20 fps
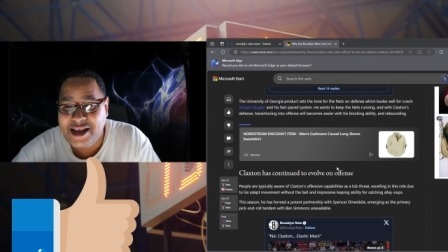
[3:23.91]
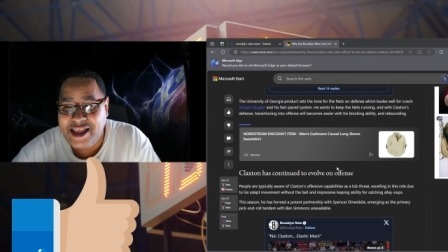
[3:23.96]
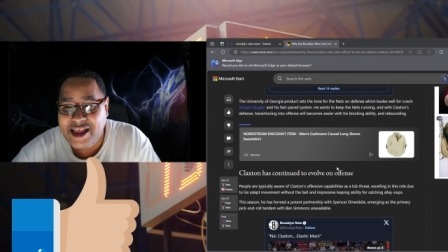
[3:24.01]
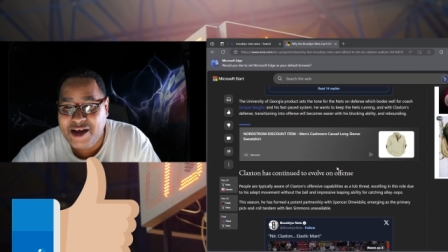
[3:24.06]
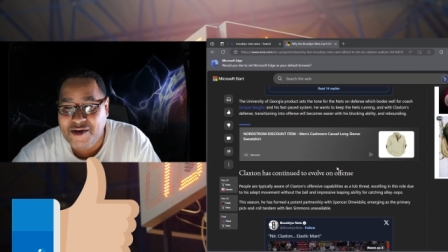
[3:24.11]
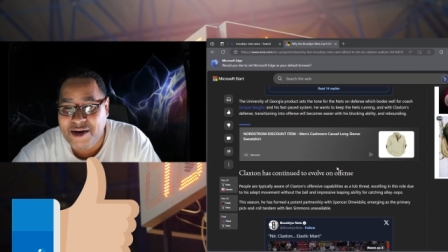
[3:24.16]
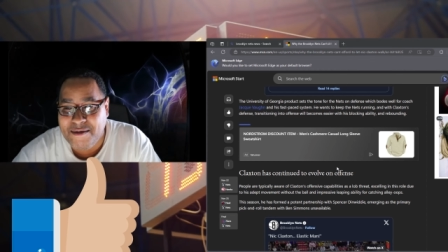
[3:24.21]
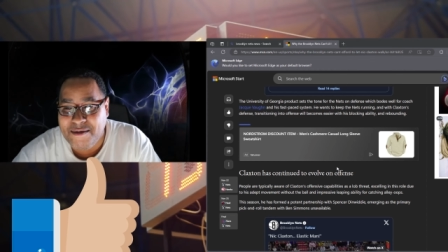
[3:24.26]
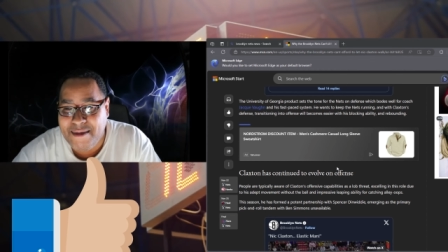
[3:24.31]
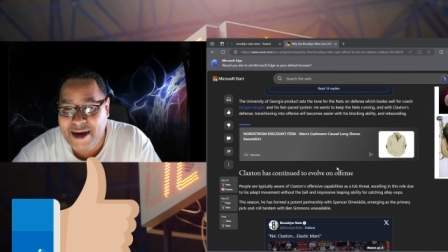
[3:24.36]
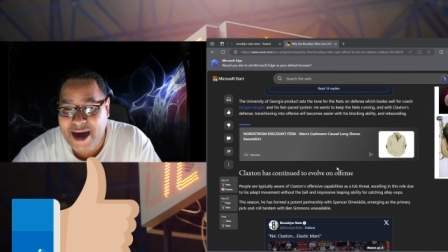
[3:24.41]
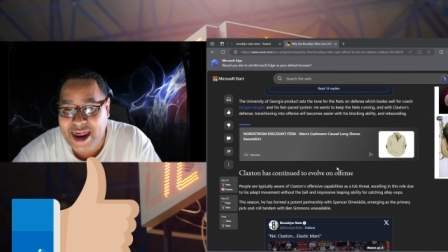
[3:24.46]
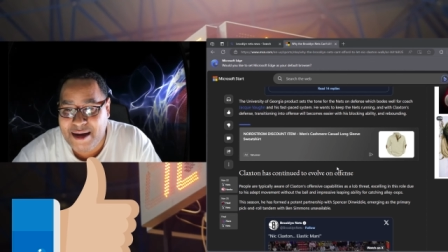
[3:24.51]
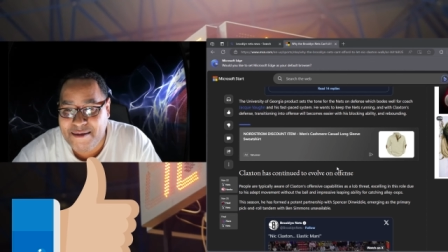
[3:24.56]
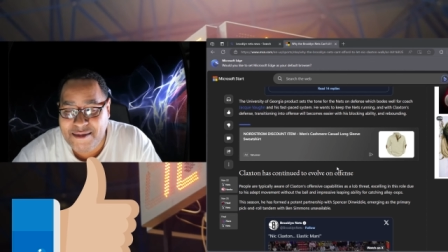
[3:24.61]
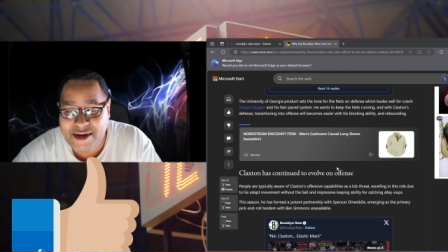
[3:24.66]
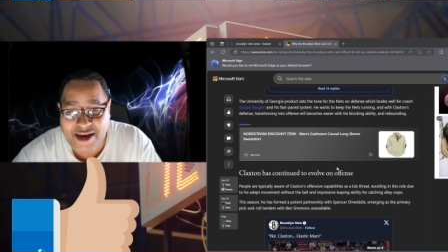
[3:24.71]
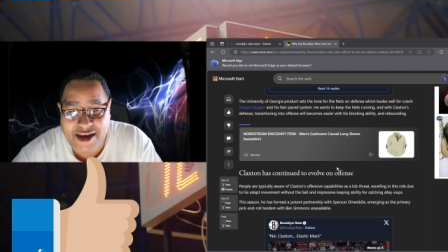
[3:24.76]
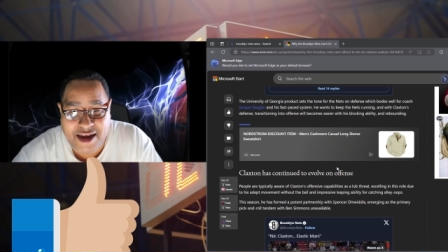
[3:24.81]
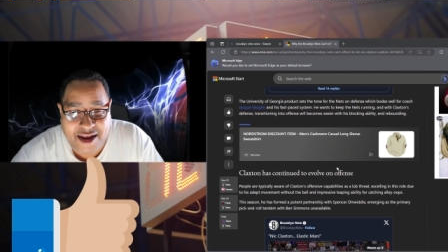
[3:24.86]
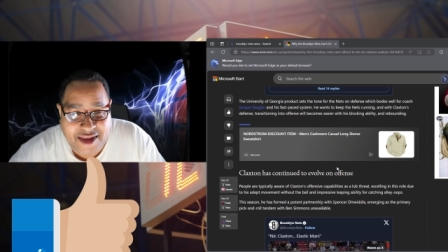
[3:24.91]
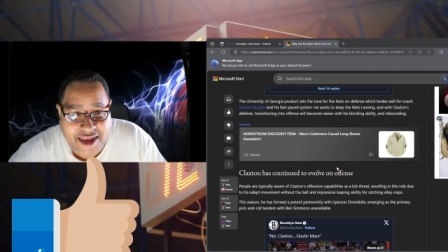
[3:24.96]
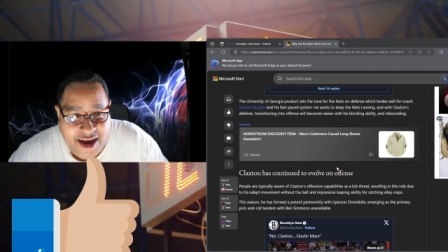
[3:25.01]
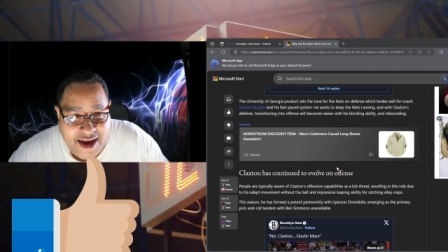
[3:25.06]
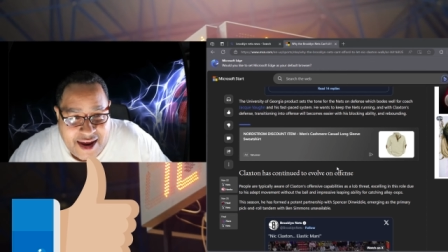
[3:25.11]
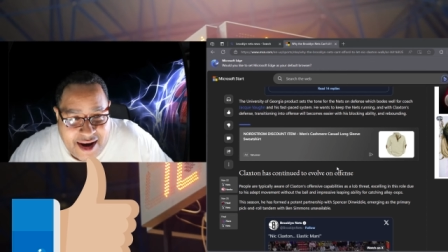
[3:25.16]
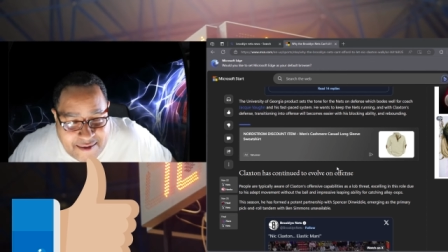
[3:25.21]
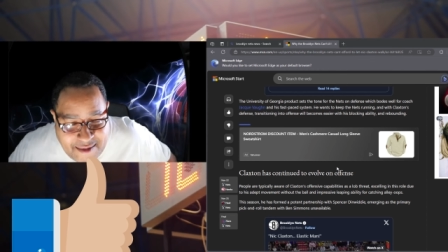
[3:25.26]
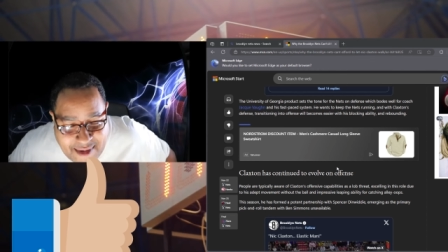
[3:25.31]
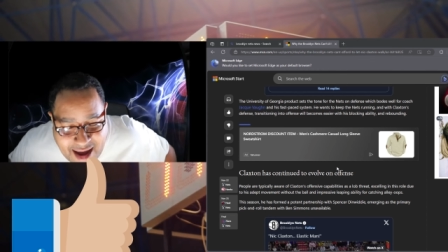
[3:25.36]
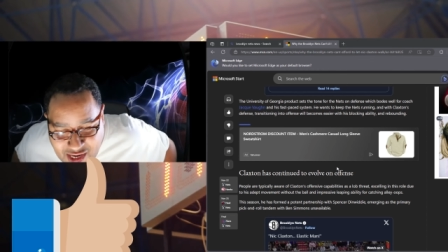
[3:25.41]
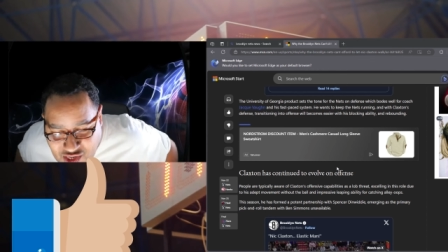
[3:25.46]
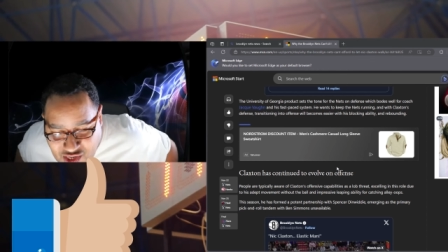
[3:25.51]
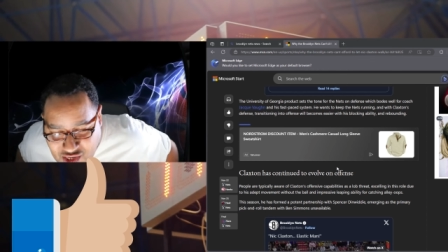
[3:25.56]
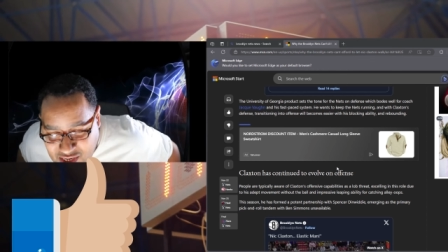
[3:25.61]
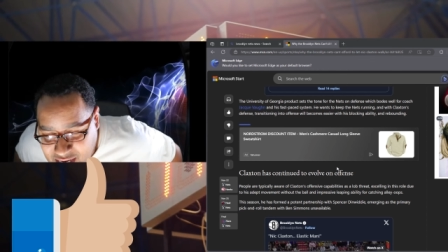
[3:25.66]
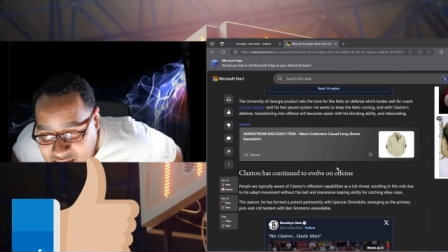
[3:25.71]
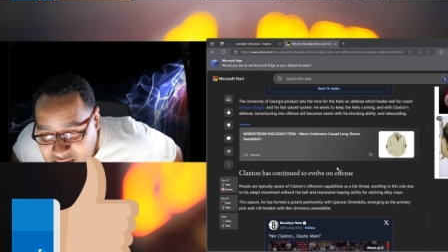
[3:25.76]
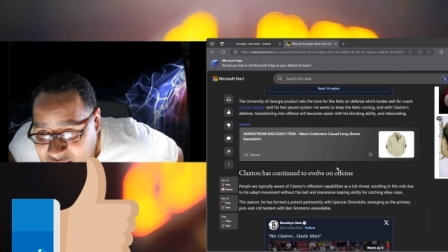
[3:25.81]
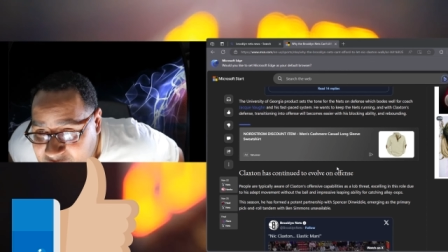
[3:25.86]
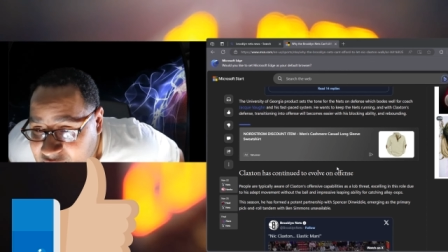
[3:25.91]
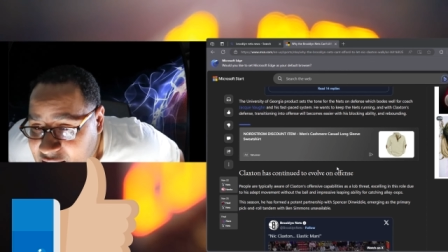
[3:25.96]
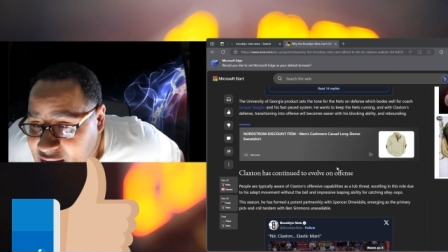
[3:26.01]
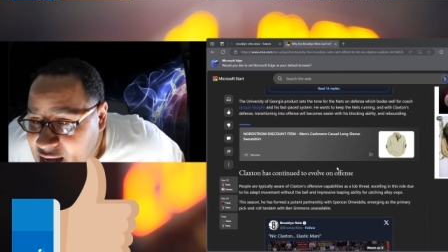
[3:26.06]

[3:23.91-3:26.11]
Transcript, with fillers: they'll get mad at me and thinking I'm actually